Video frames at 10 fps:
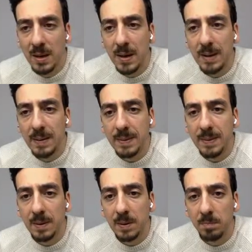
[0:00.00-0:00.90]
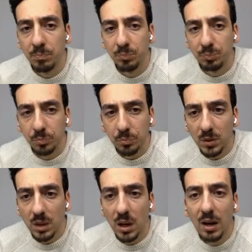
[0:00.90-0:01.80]
and
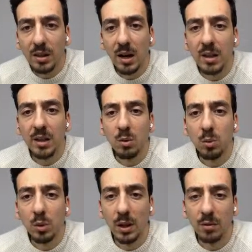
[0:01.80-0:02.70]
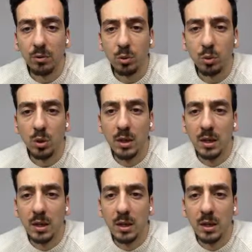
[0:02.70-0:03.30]
I think we will have to